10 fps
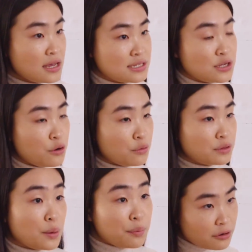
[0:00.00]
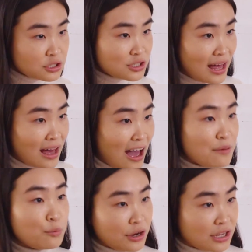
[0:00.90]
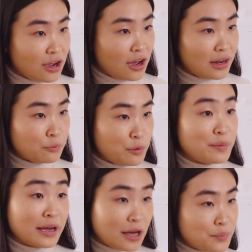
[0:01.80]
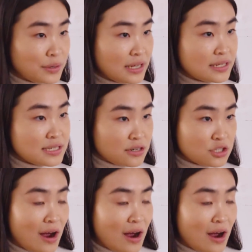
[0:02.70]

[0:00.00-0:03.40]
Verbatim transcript: So the approach that I'm working on with my company, SEER